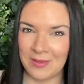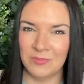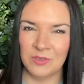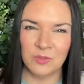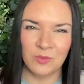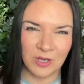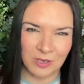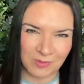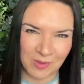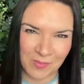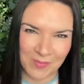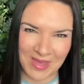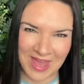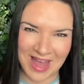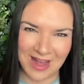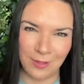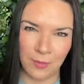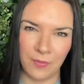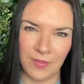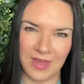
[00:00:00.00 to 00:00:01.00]
We're trying to be a bit
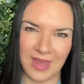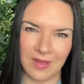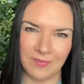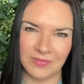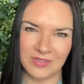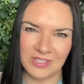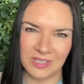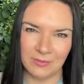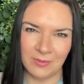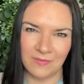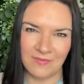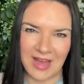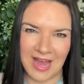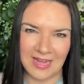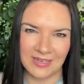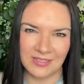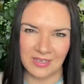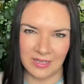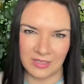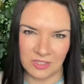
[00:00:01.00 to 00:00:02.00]
healthier, so we've
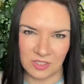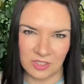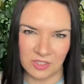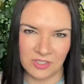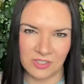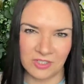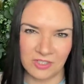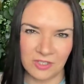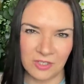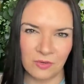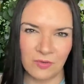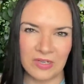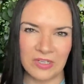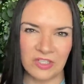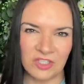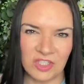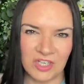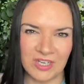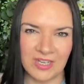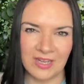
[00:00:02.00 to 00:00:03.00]
had like just grilled
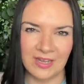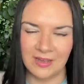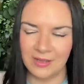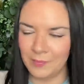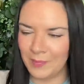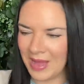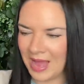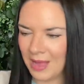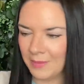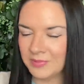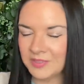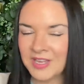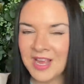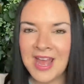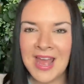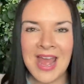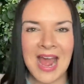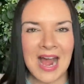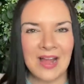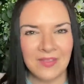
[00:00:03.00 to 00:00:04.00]
chicken kebabs,
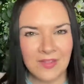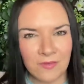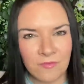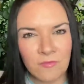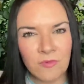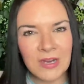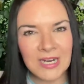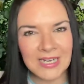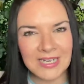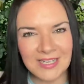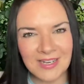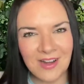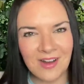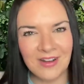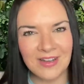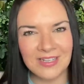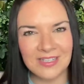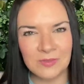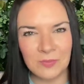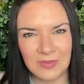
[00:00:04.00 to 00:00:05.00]
and they're really
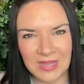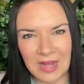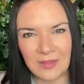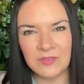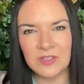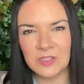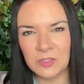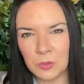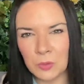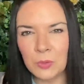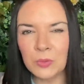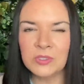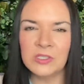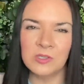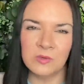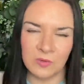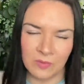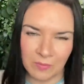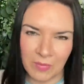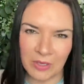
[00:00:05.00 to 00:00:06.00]
nice without the sauce,
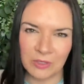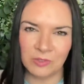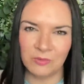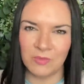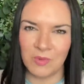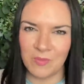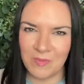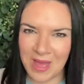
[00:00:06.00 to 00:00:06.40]
just the mushroom and